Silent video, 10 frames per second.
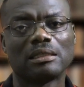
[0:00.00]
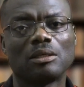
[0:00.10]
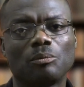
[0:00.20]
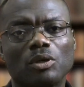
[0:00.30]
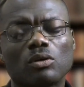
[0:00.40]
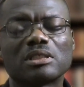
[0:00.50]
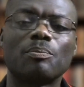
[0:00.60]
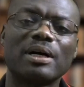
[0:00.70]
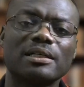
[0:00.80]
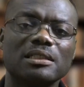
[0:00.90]
because the
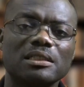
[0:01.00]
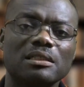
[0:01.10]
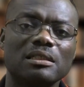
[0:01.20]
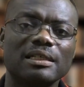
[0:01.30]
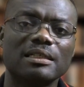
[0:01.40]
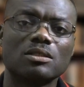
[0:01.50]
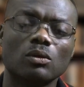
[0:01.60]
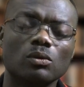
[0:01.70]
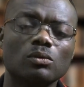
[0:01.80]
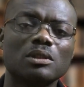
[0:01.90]
packaging is
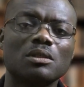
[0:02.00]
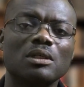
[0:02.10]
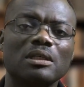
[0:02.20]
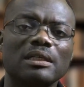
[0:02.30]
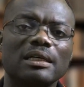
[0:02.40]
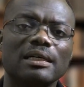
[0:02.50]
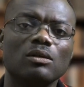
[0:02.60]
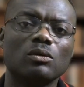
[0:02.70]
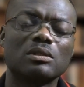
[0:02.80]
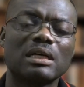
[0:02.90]
old, it
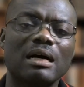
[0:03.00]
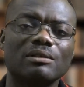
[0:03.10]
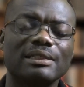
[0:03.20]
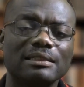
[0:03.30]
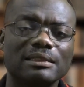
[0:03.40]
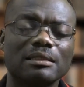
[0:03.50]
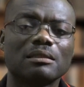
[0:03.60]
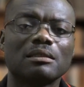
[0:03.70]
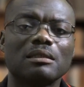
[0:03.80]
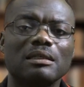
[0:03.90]
looks outdated,
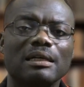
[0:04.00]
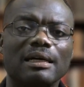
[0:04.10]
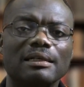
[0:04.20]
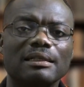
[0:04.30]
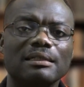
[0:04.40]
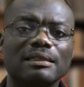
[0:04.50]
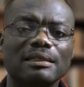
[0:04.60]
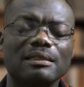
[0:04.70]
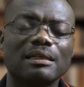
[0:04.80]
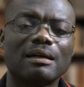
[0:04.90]
and then
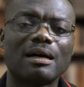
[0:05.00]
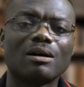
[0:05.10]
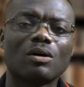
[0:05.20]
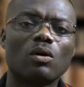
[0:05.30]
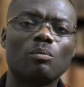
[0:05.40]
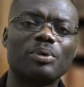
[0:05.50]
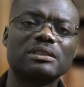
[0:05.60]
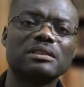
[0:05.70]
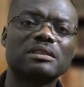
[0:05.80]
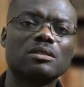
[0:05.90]
again there are
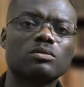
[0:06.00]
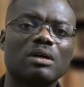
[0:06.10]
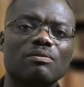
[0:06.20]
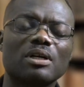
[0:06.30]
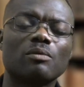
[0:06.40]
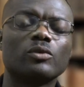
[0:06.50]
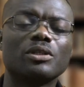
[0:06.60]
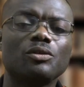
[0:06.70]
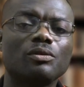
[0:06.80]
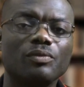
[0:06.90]
competitors who have come with
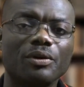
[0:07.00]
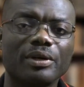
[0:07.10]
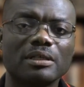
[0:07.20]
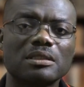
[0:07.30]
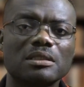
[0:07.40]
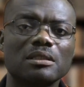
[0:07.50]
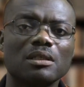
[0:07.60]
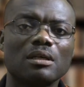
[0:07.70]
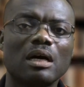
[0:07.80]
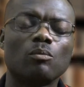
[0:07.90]
new variants
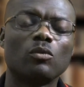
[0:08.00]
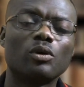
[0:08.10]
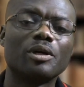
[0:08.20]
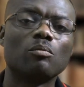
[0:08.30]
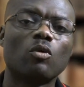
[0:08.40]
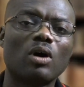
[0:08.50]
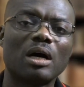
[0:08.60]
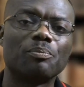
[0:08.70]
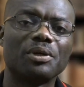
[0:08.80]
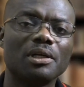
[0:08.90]
looking more
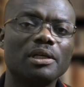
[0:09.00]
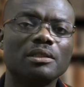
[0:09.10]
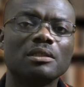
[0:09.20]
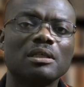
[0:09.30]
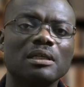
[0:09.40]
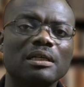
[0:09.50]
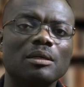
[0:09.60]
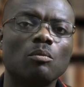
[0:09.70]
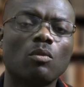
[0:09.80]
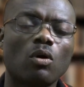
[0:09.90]
appealing,
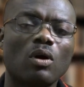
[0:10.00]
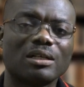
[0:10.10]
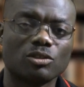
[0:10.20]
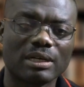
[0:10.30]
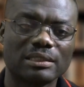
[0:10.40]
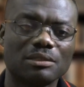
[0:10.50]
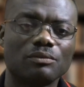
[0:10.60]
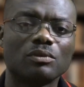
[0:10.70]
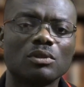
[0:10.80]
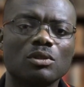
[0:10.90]
more attractive.
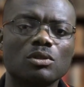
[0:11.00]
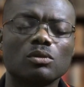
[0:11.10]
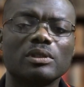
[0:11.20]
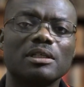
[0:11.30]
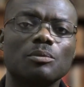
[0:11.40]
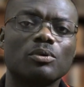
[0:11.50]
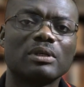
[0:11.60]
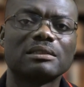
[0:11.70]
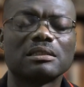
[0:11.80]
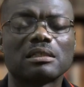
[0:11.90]
So then the
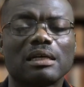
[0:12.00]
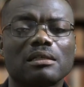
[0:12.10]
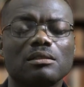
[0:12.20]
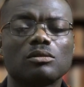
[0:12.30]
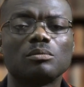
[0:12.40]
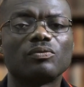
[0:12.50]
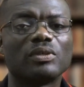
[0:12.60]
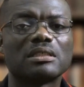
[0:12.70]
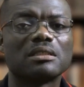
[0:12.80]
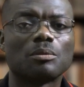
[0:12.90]
product is likely to be
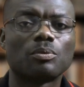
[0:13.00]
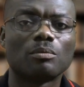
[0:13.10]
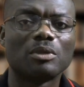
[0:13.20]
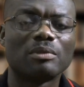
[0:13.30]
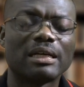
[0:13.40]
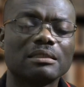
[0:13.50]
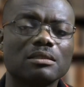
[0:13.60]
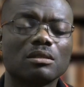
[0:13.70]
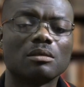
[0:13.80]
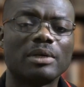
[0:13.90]
facing the problem like this
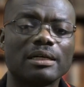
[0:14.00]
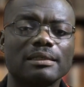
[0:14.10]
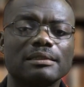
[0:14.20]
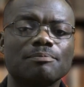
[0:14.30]
on the market.